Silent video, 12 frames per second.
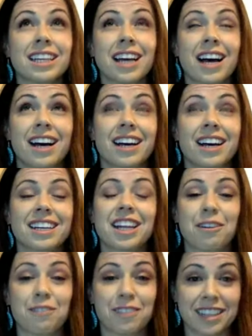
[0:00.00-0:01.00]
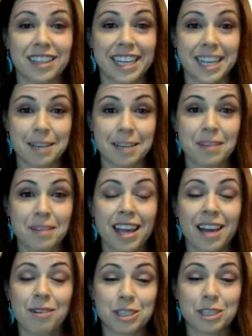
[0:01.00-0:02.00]
clair feeling,
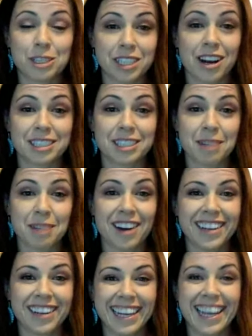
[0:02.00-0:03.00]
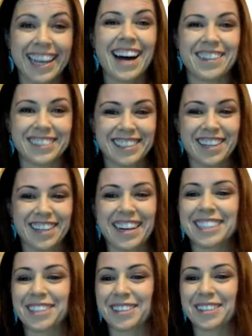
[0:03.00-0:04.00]
which we talked about. Oh, I'm
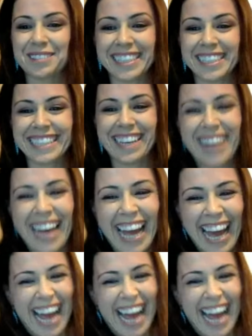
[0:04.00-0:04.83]
sorry, I totally messed up.